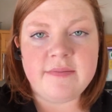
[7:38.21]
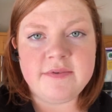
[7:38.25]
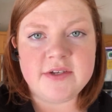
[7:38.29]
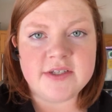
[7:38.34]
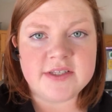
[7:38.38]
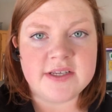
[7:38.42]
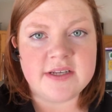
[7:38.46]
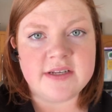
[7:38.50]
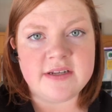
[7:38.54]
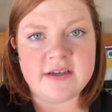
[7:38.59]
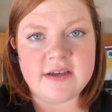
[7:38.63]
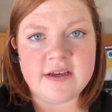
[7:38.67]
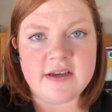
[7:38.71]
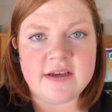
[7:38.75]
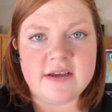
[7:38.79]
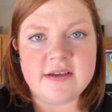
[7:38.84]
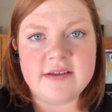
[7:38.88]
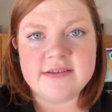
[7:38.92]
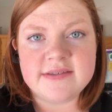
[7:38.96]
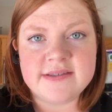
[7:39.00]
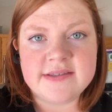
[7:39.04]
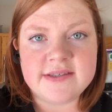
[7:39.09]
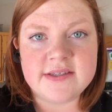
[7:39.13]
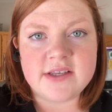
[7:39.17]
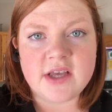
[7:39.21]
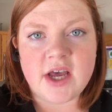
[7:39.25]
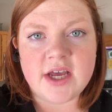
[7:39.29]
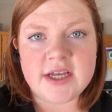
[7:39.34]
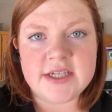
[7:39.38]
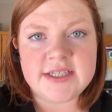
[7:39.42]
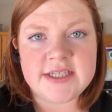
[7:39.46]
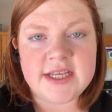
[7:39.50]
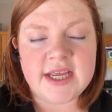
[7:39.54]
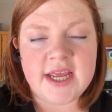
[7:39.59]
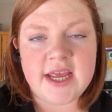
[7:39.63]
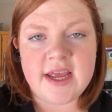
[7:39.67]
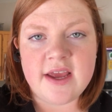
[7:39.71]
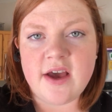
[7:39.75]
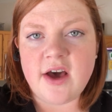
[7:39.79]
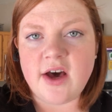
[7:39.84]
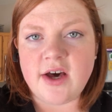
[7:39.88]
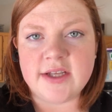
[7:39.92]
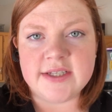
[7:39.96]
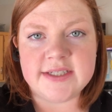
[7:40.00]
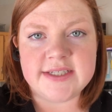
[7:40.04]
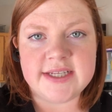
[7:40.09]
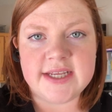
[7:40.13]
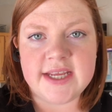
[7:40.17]
I'm just gonna saute it
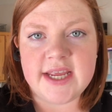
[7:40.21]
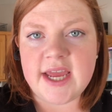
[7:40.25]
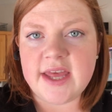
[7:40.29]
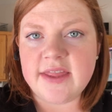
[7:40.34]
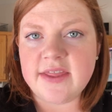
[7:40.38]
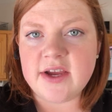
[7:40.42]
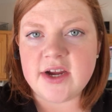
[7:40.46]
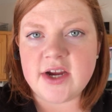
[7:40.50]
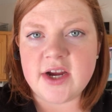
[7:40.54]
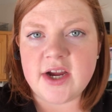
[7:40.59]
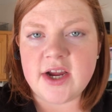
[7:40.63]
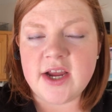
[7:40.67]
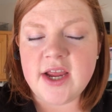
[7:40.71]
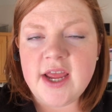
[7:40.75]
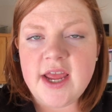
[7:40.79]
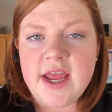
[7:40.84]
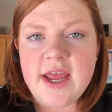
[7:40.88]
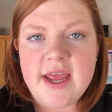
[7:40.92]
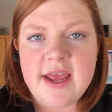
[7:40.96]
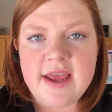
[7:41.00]
all together